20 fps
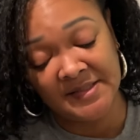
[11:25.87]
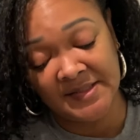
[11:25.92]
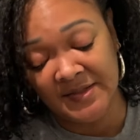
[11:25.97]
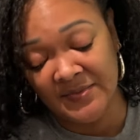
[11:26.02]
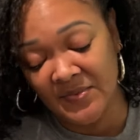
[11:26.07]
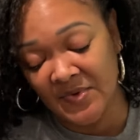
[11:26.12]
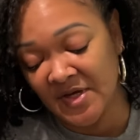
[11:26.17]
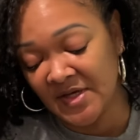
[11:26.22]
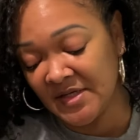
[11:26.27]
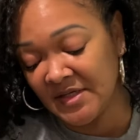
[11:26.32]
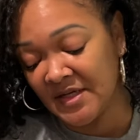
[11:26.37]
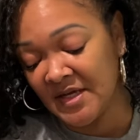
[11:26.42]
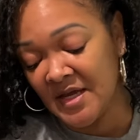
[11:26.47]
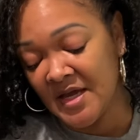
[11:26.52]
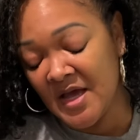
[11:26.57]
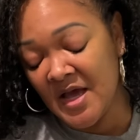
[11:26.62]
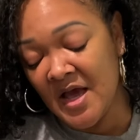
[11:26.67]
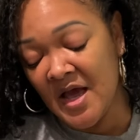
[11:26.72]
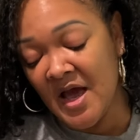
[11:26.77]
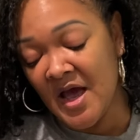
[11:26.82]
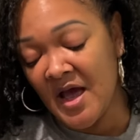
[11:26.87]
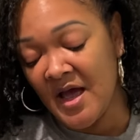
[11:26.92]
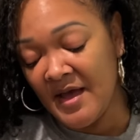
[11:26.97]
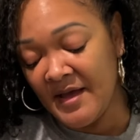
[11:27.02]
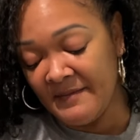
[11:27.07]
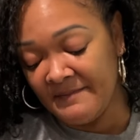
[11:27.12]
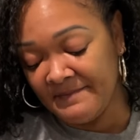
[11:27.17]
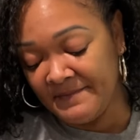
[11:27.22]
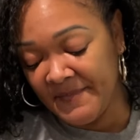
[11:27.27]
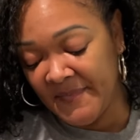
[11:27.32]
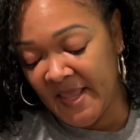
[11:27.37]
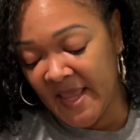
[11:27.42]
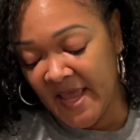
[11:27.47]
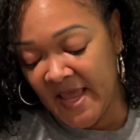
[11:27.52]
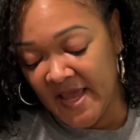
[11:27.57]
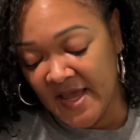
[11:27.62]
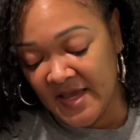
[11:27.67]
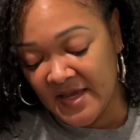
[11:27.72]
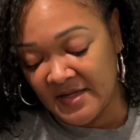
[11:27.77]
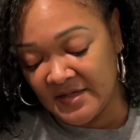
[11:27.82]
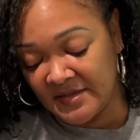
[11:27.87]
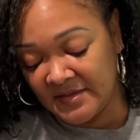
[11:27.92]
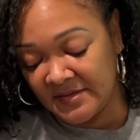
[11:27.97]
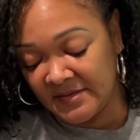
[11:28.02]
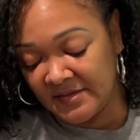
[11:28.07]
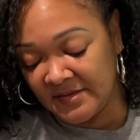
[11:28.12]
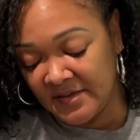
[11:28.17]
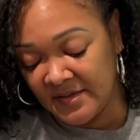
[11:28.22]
see one. And